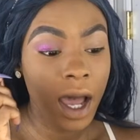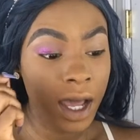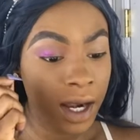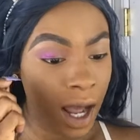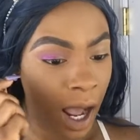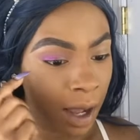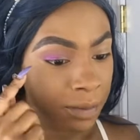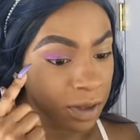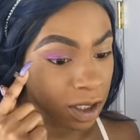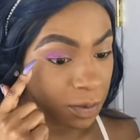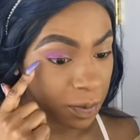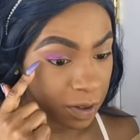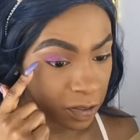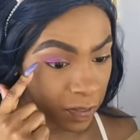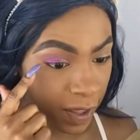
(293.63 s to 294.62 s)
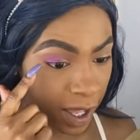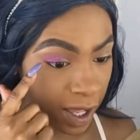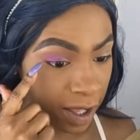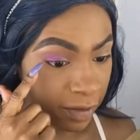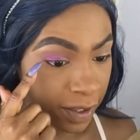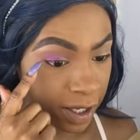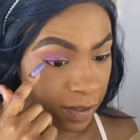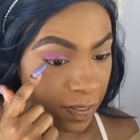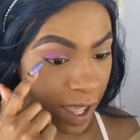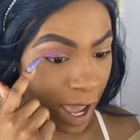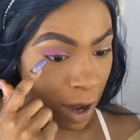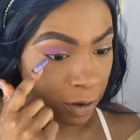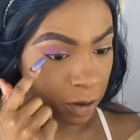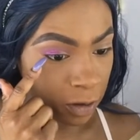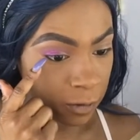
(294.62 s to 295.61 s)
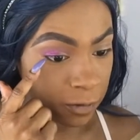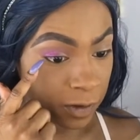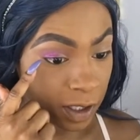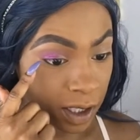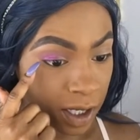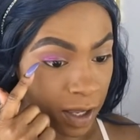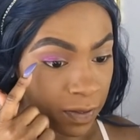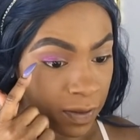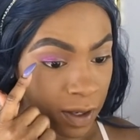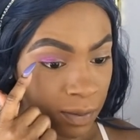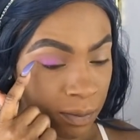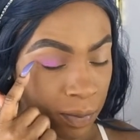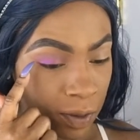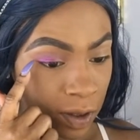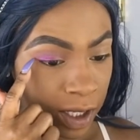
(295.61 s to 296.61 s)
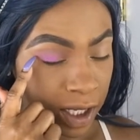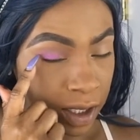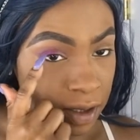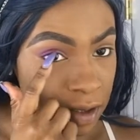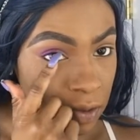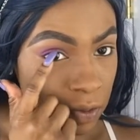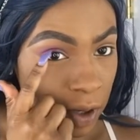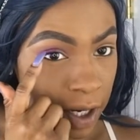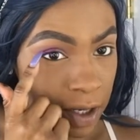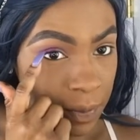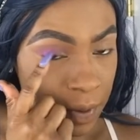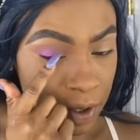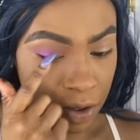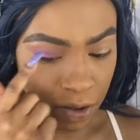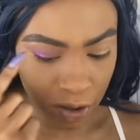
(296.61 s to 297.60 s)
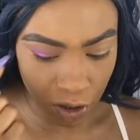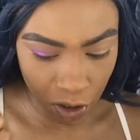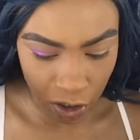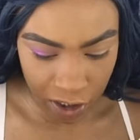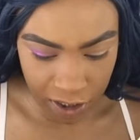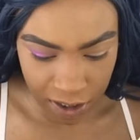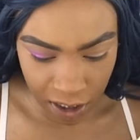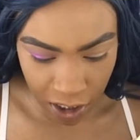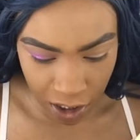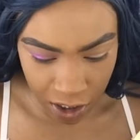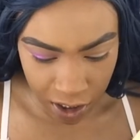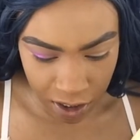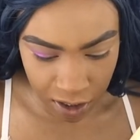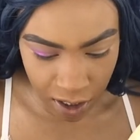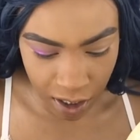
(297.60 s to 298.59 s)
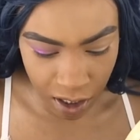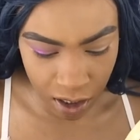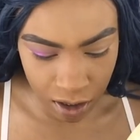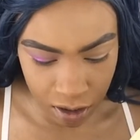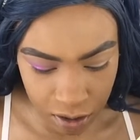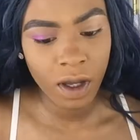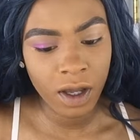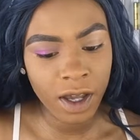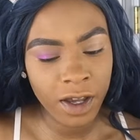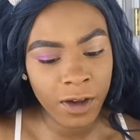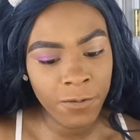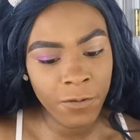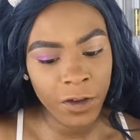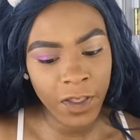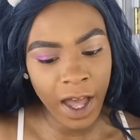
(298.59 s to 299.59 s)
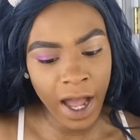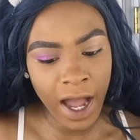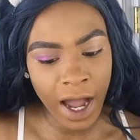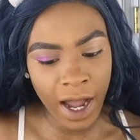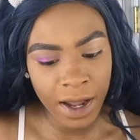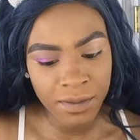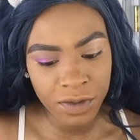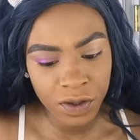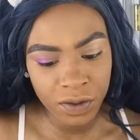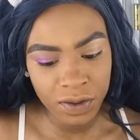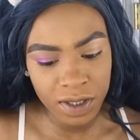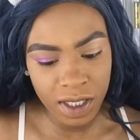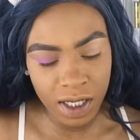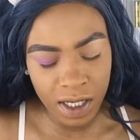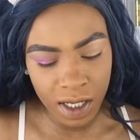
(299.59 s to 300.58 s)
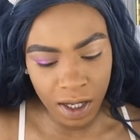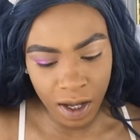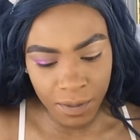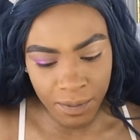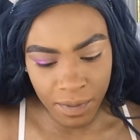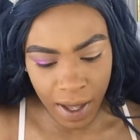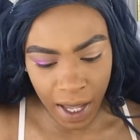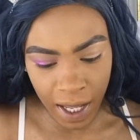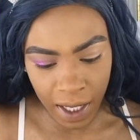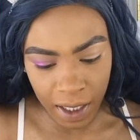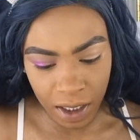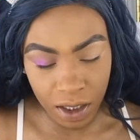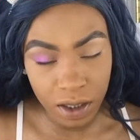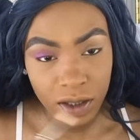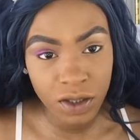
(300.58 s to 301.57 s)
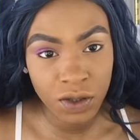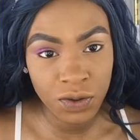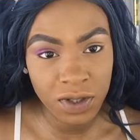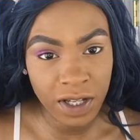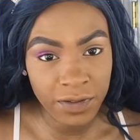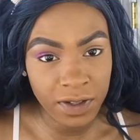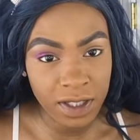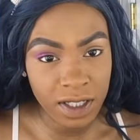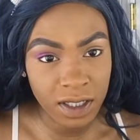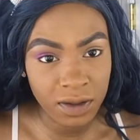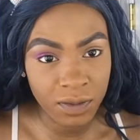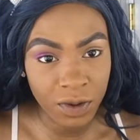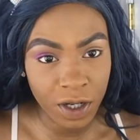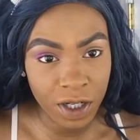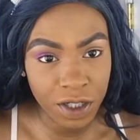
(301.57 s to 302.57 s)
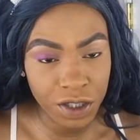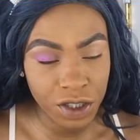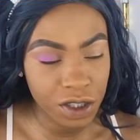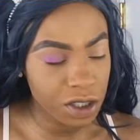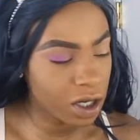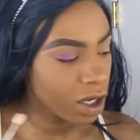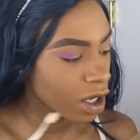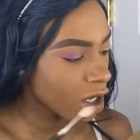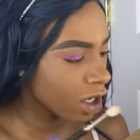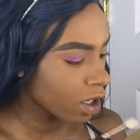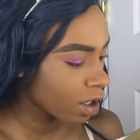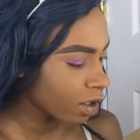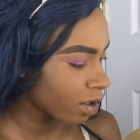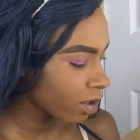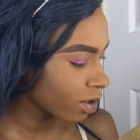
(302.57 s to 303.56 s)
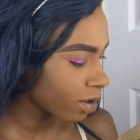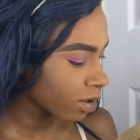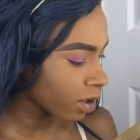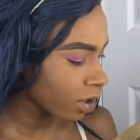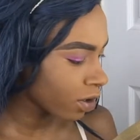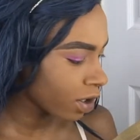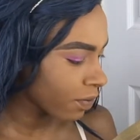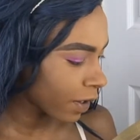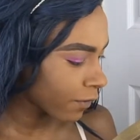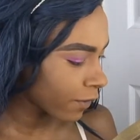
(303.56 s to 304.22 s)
And I'm gonna put that like in the outer V and then blend right up under the crease area there. And for that, I'm using a MAC 217 brush. Literally